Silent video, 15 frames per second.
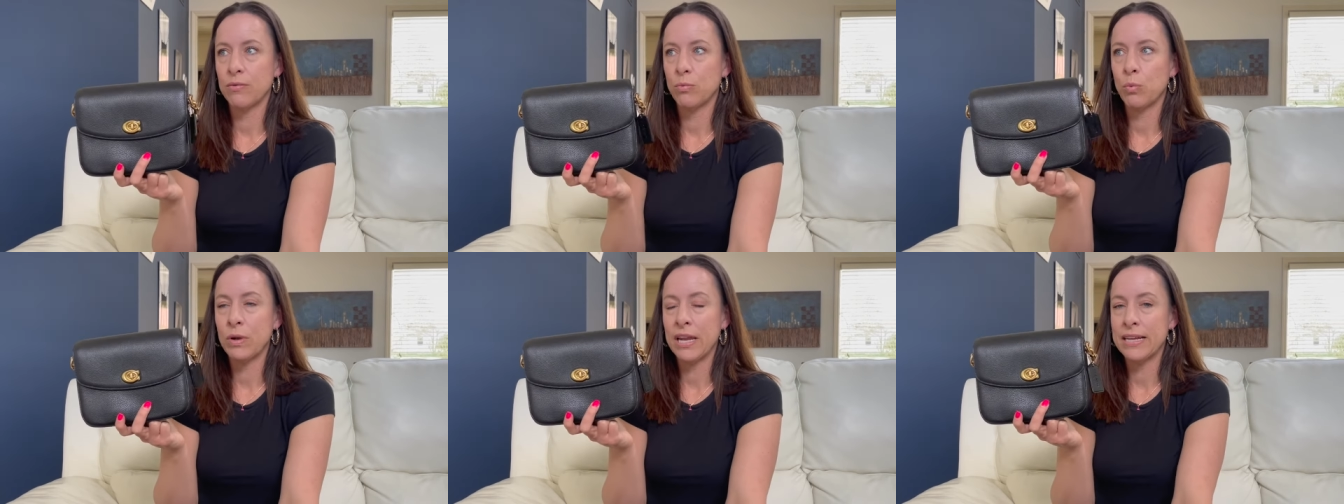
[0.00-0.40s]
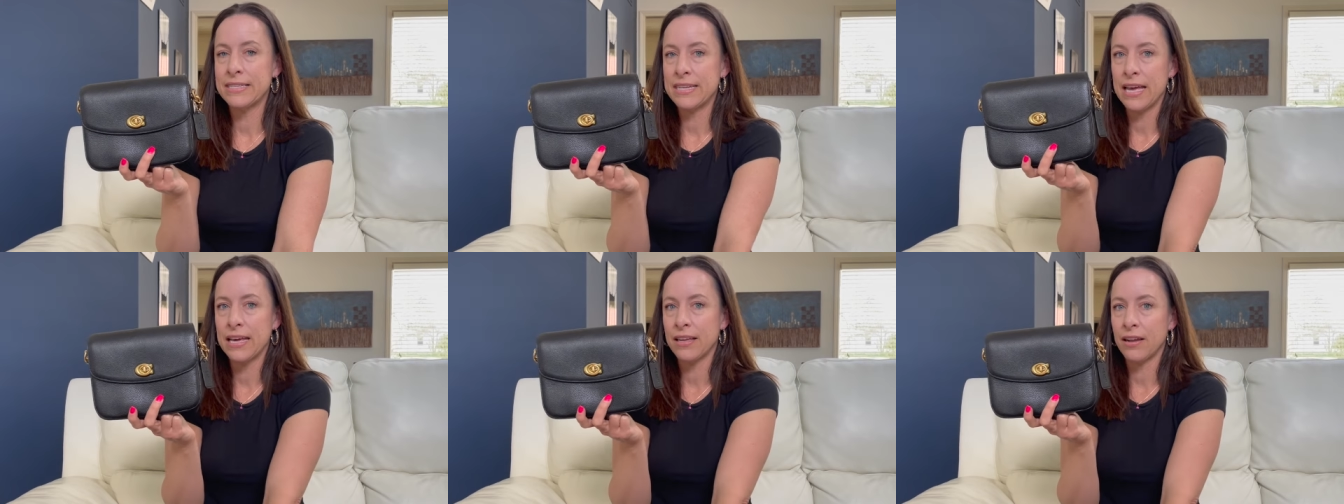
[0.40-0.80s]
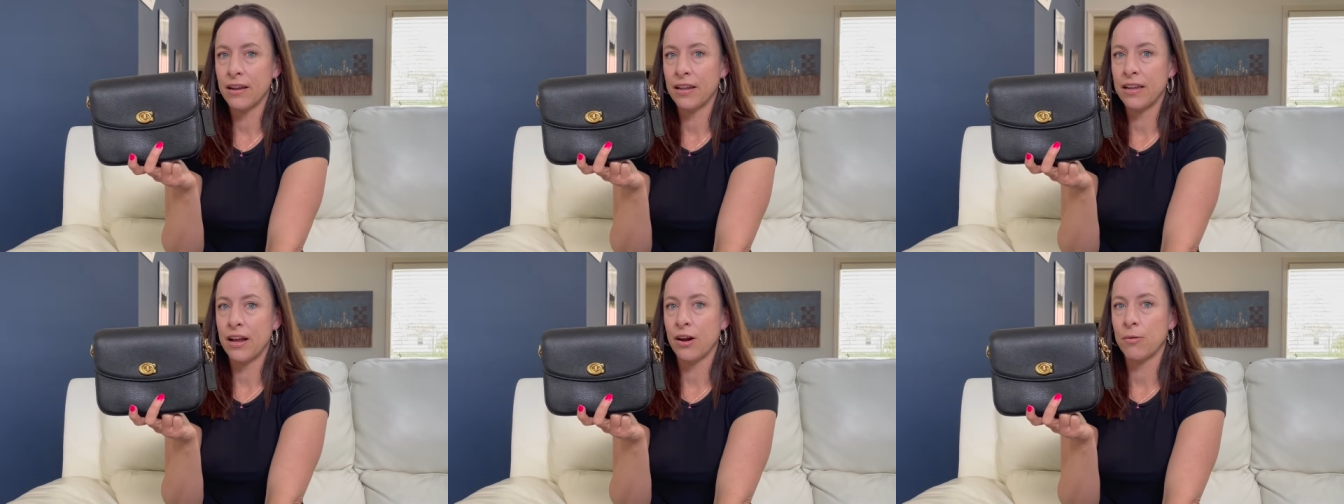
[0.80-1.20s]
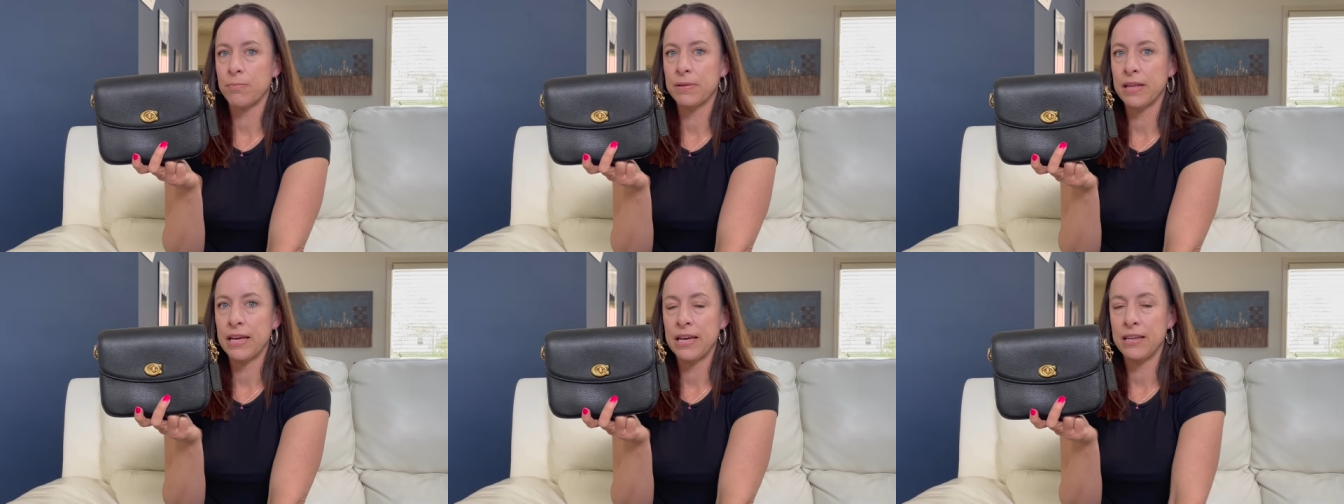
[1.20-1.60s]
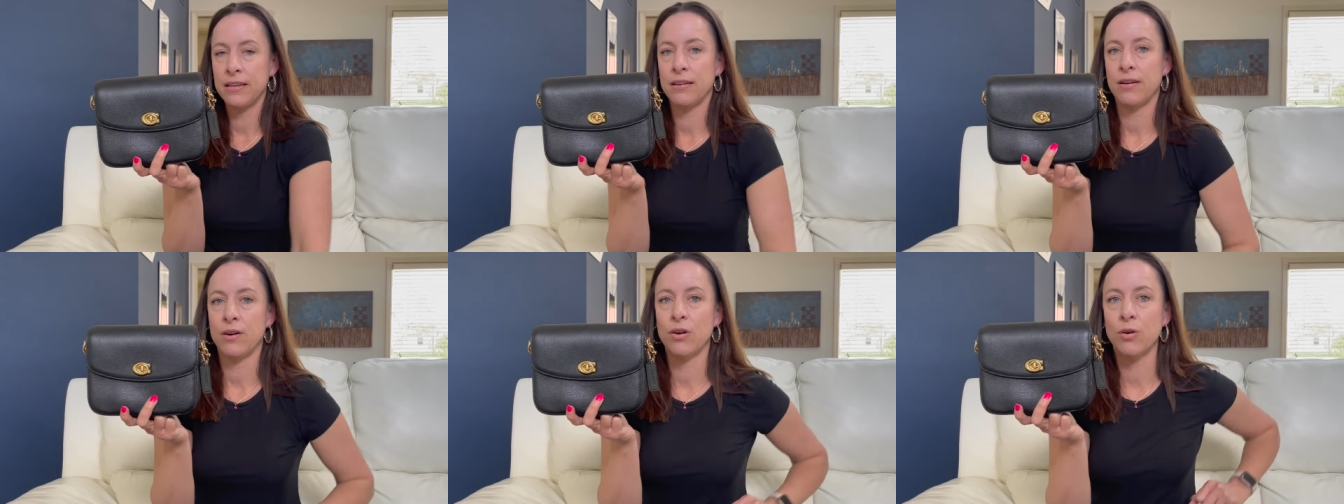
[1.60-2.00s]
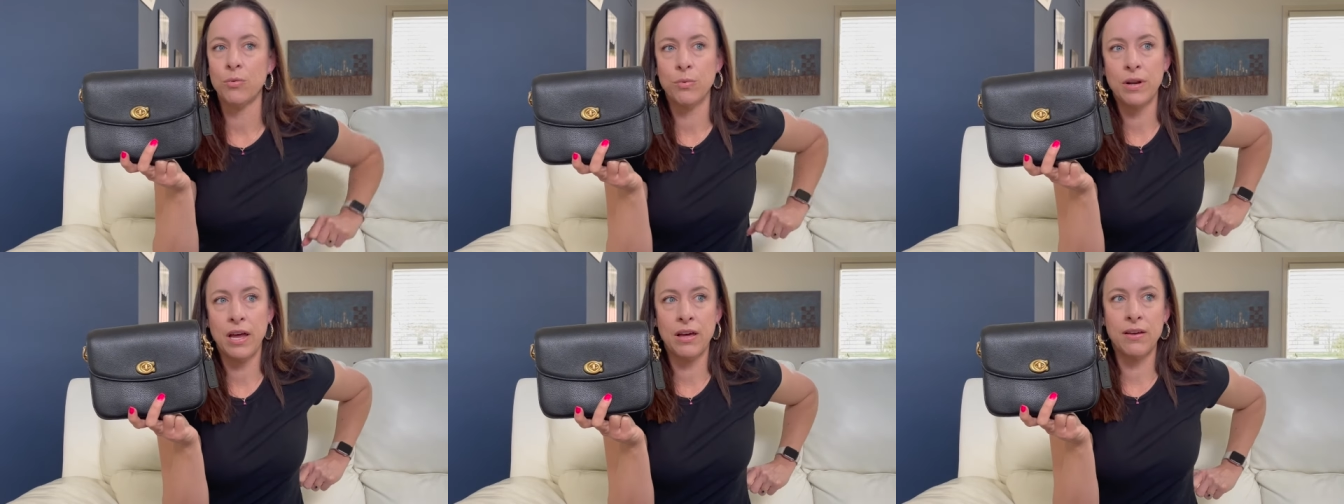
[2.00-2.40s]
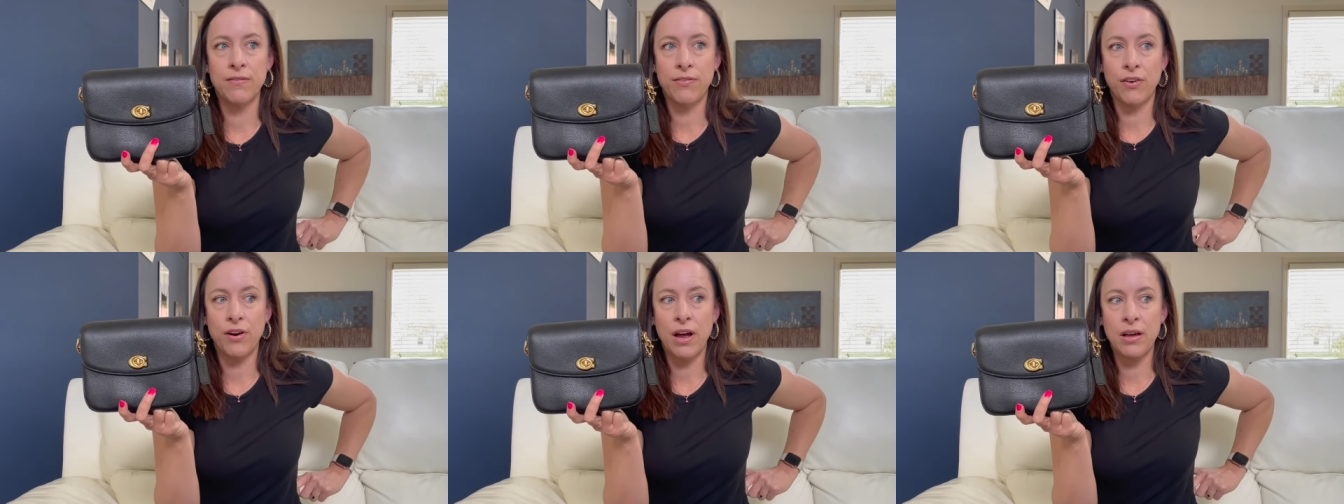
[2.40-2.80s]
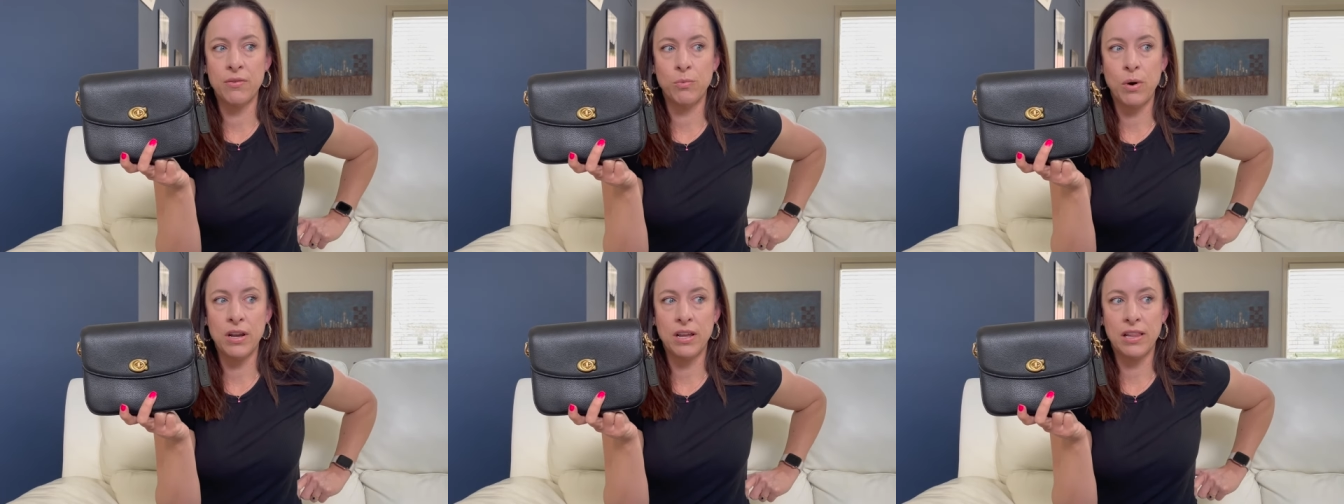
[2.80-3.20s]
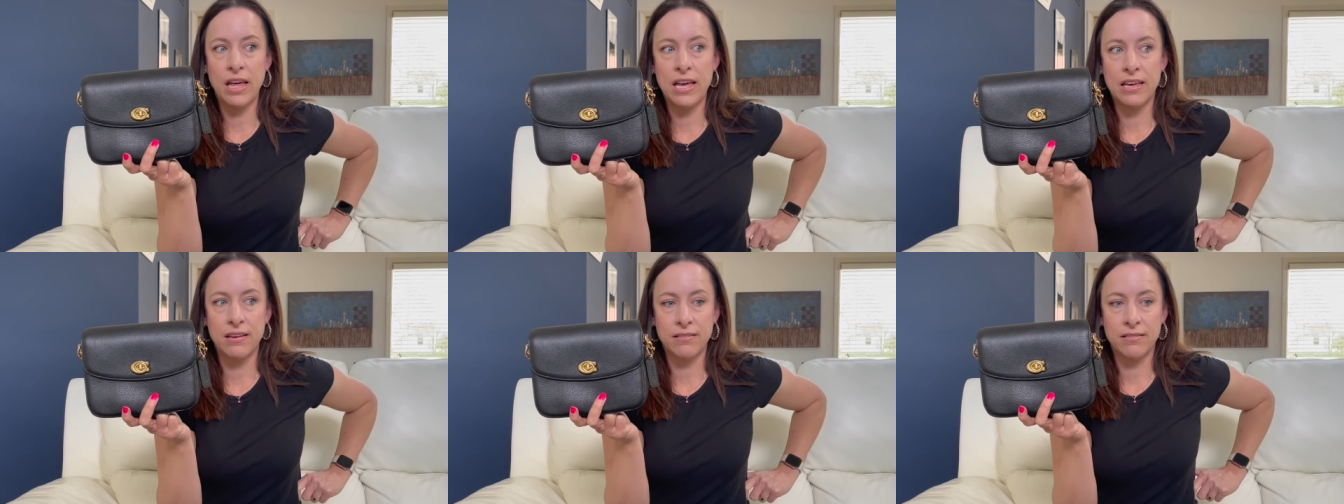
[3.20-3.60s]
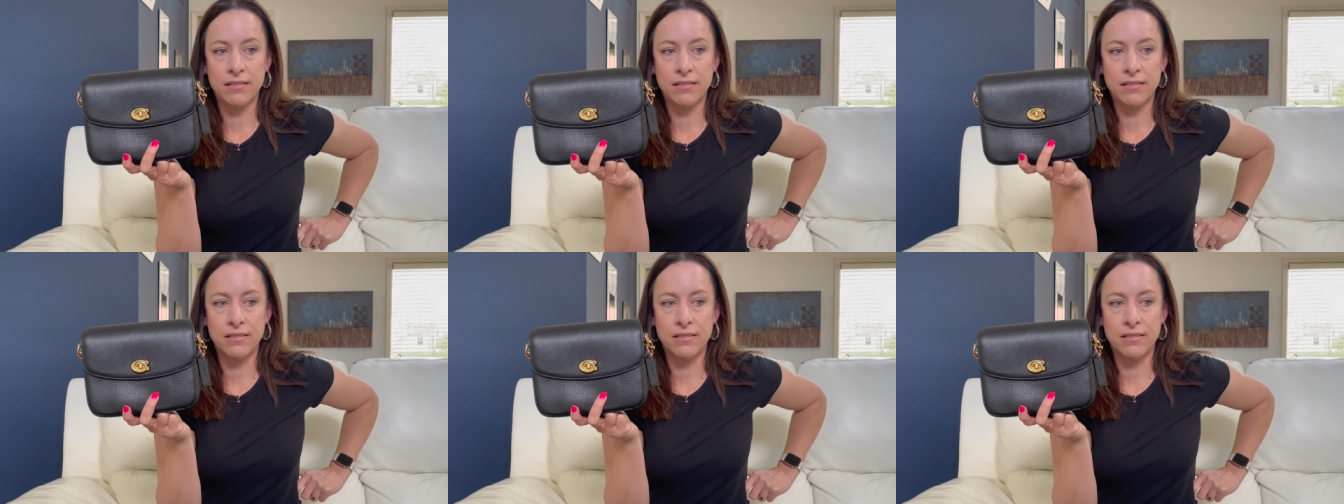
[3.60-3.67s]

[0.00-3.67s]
when I take it on an airplane or whenever I wanna like,